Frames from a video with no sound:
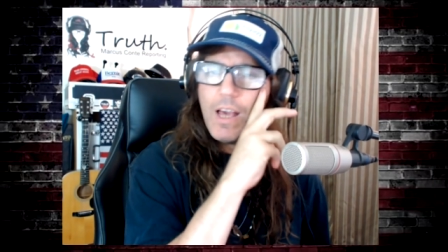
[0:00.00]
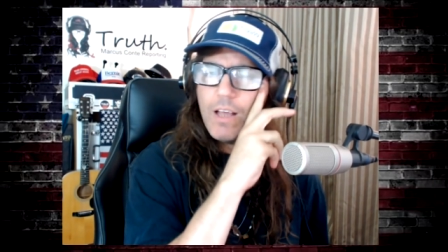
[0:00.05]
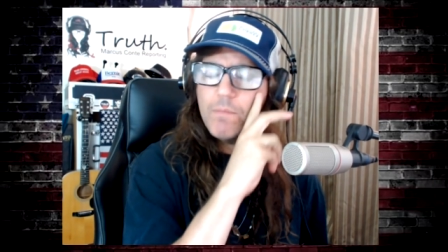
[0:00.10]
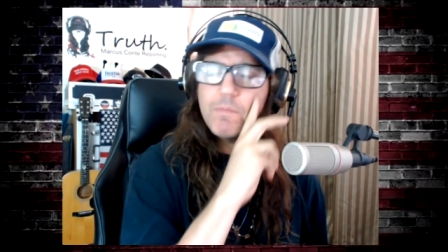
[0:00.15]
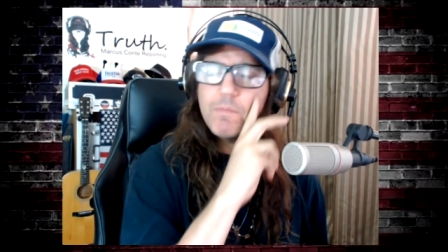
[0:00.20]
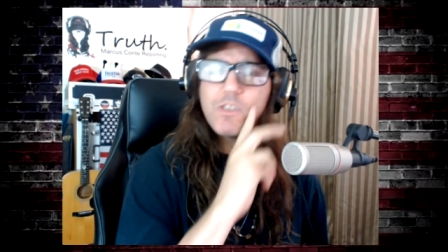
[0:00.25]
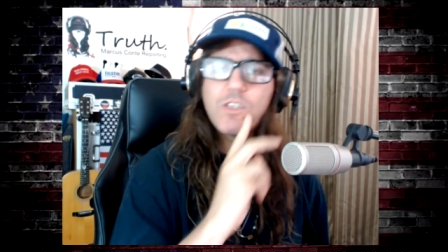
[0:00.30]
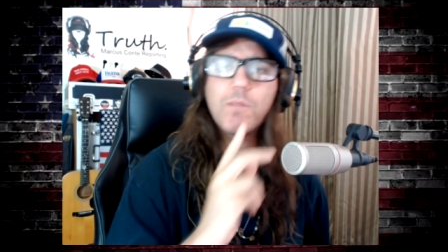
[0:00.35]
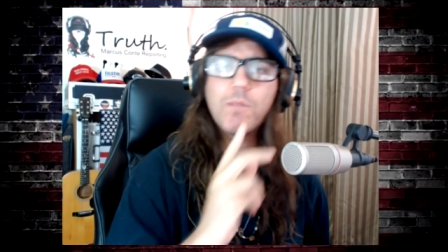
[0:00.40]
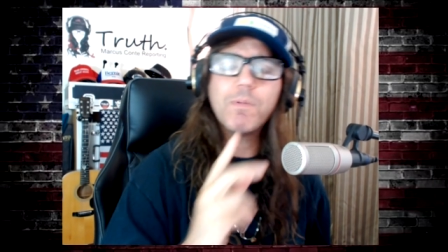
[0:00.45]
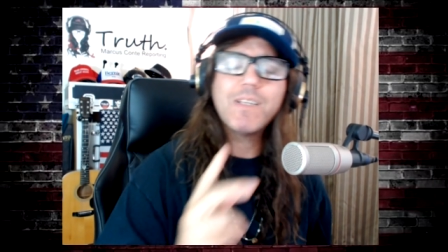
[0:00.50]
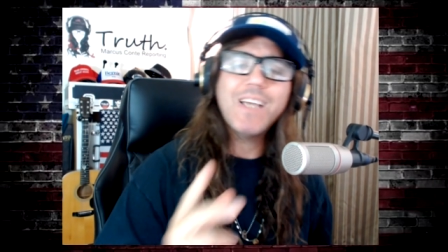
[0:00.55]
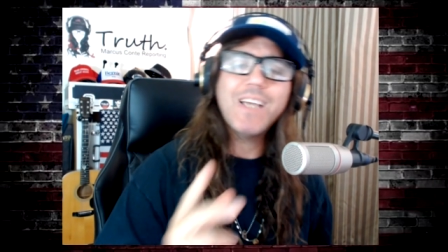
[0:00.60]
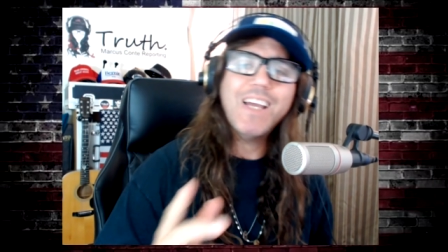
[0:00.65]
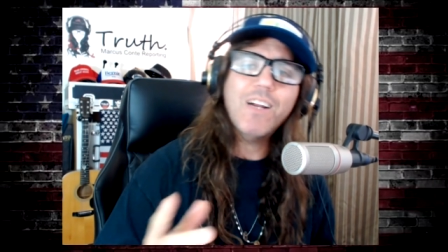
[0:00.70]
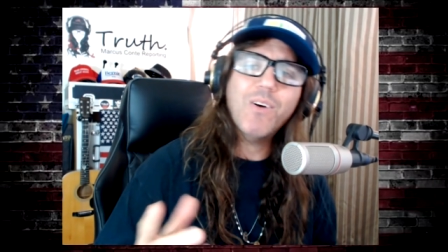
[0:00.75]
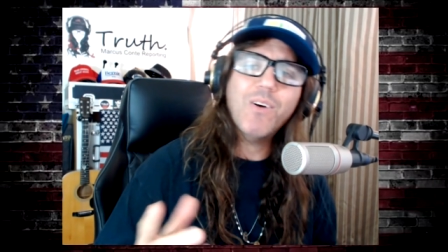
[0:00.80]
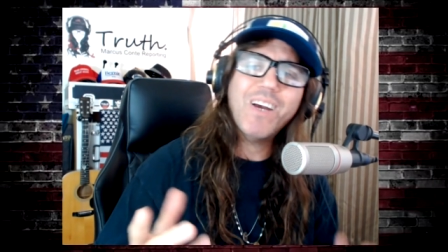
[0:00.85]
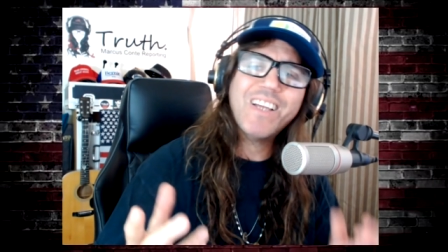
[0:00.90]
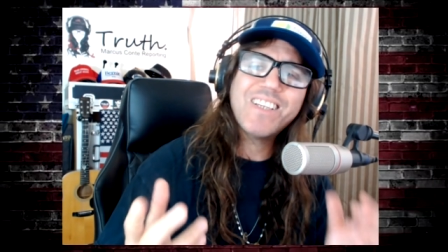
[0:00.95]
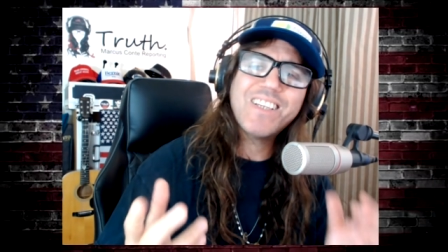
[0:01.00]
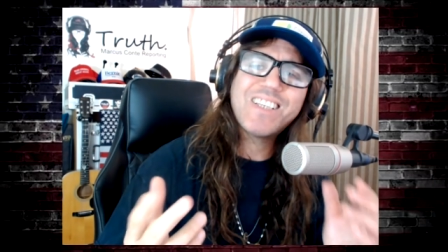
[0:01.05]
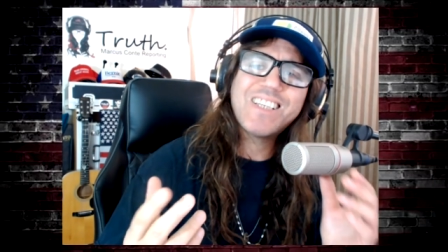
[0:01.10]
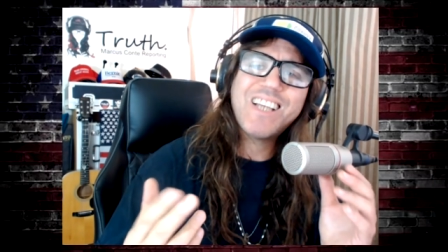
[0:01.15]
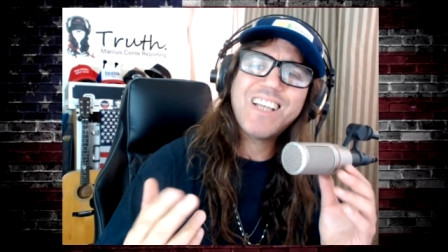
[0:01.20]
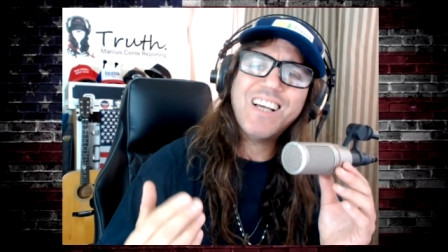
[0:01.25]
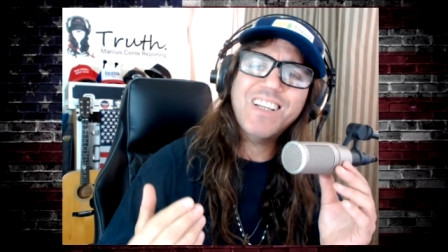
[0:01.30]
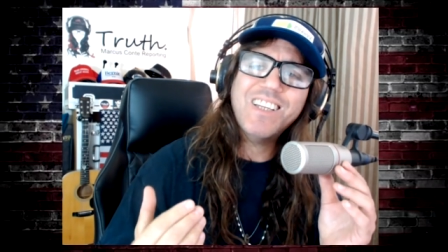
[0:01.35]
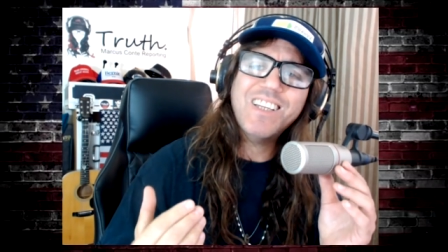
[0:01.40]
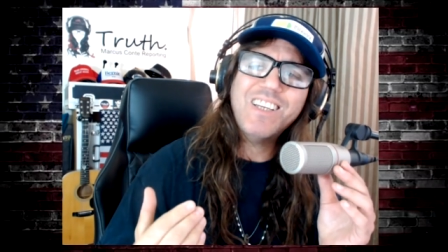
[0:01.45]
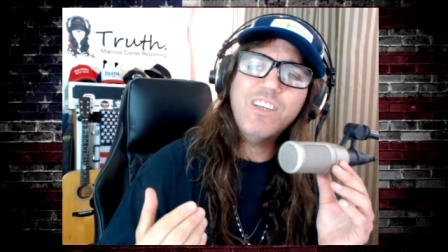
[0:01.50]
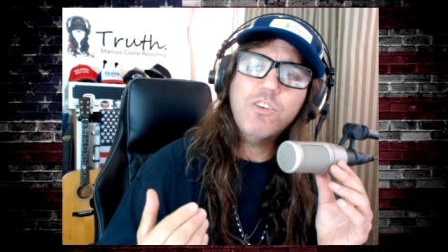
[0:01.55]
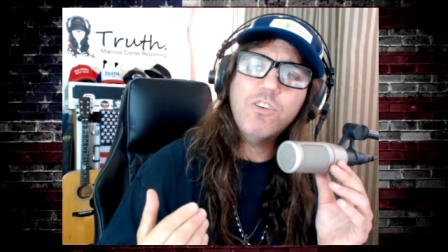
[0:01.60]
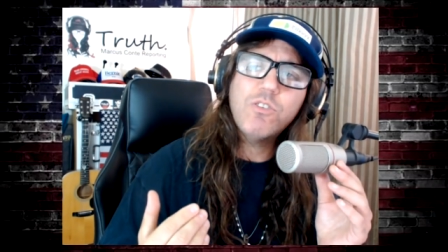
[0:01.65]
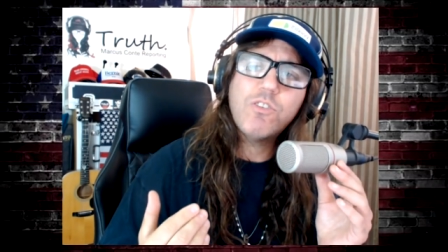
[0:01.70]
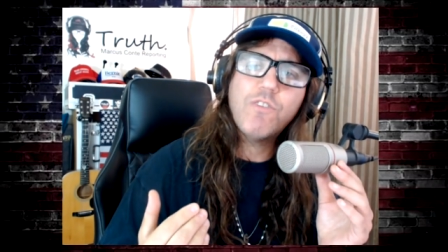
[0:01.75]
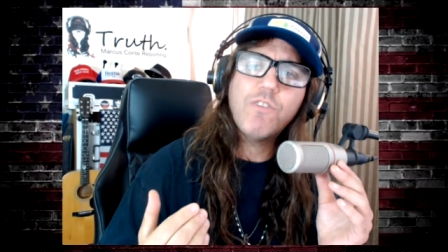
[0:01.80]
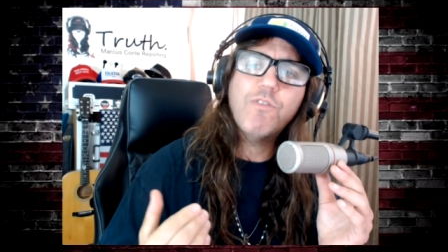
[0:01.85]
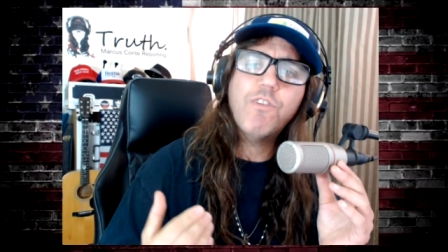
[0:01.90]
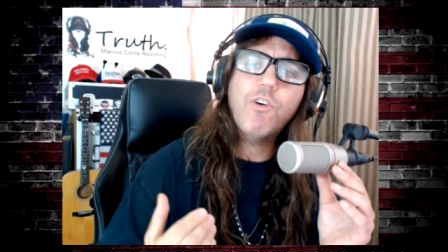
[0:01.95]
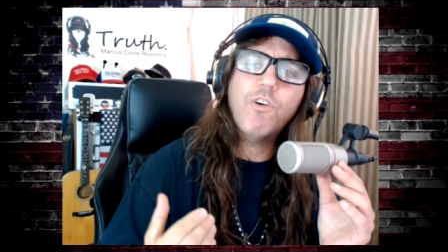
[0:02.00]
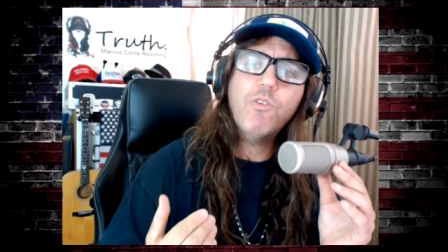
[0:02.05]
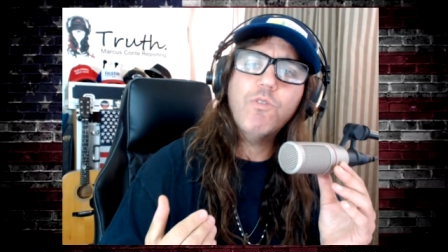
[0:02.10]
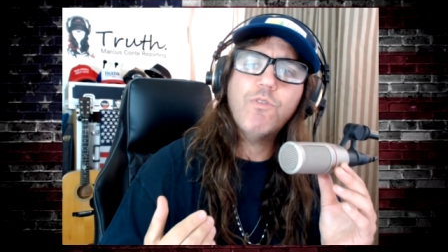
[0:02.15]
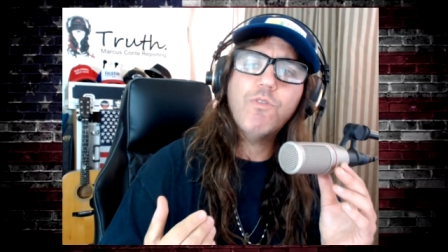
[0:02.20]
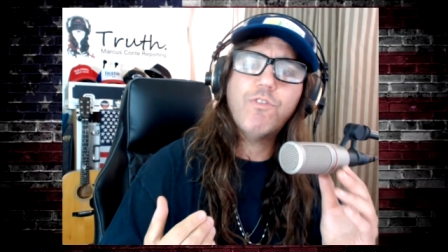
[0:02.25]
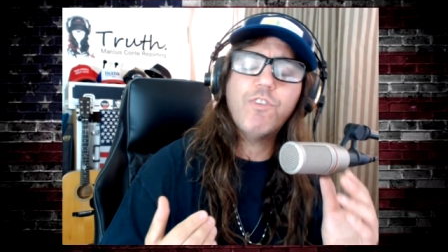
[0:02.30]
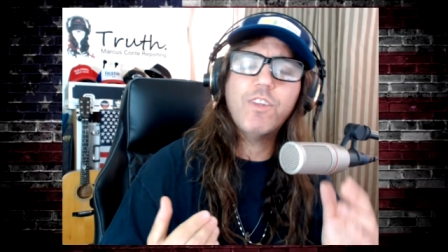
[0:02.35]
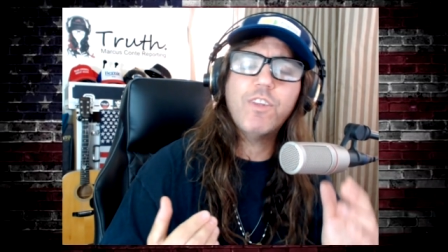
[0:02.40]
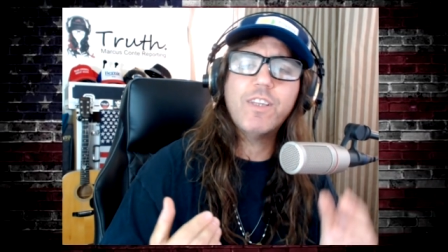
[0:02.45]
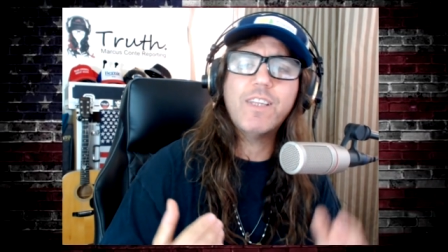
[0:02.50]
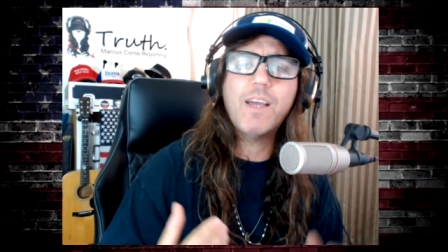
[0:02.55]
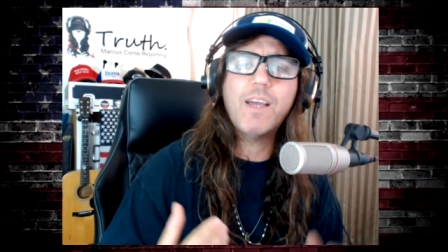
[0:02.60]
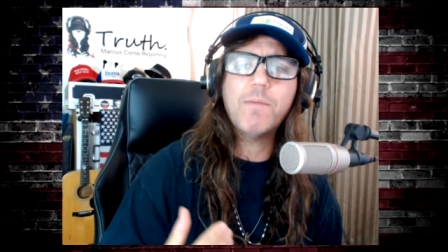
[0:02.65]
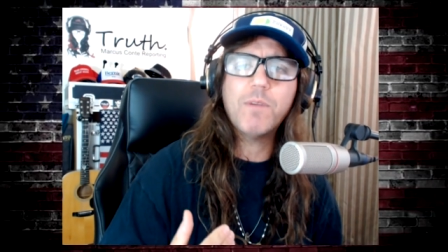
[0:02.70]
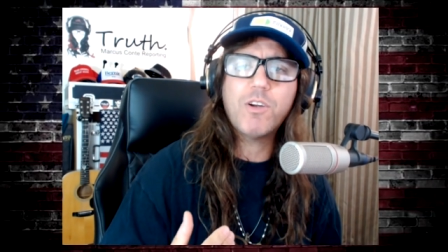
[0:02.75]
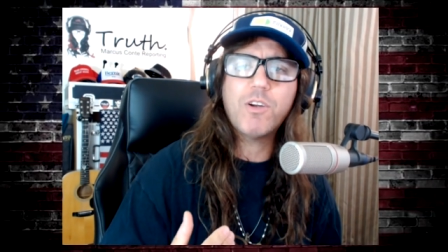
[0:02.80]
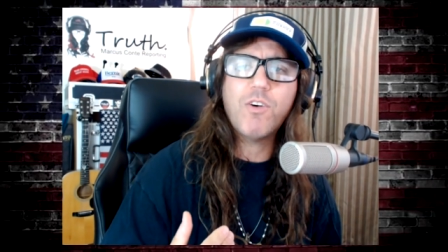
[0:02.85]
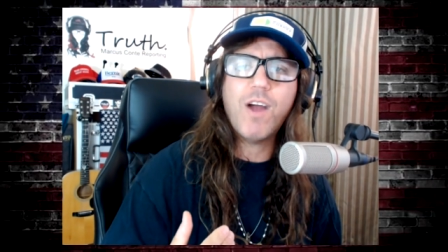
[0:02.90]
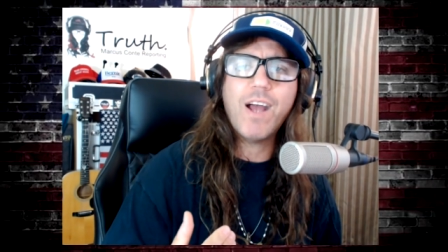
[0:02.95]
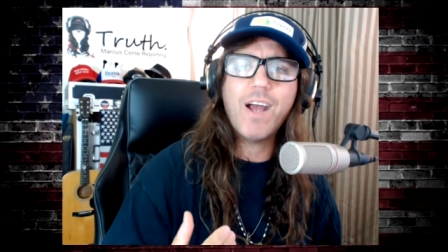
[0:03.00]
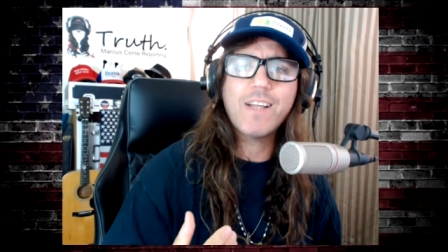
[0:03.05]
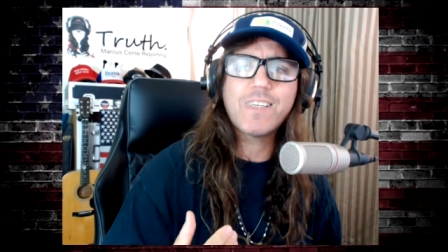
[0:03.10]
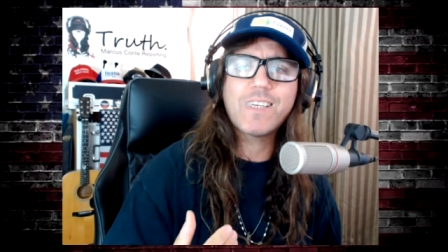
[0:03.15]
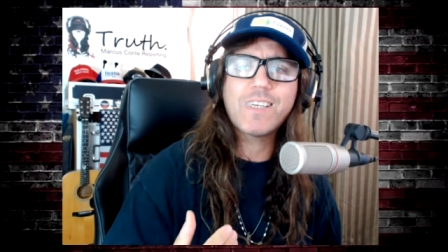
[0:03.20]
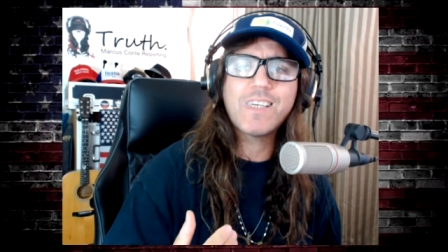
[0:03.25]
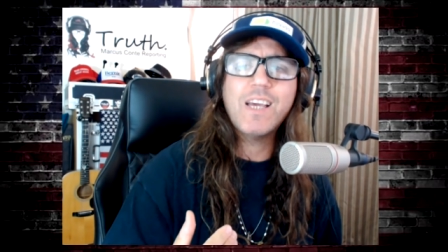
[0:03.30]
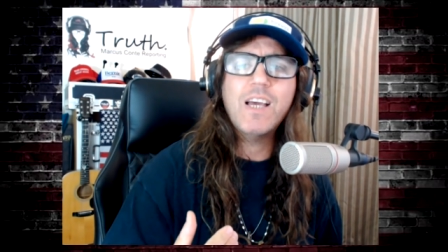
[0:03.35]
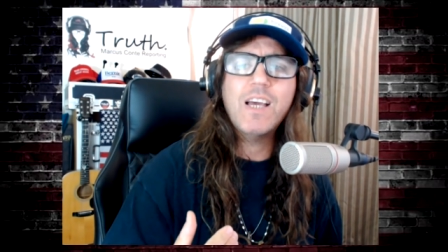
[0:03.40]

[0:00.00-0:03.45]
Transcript: Mister Potato Head is telling you to vote for the Democrats